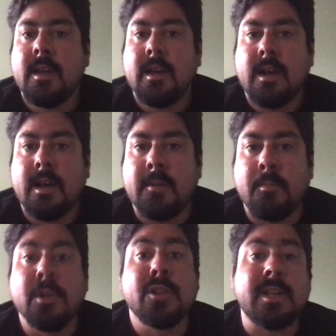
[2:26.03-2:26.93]
but
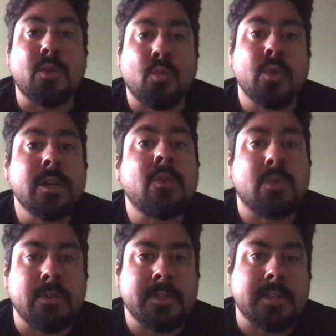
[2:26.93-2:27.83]
looking at real
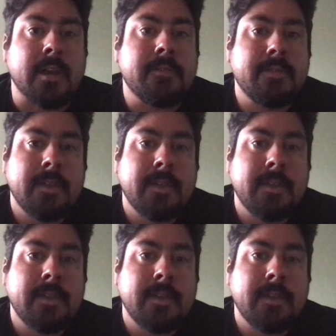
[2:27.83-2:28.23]
world stuff.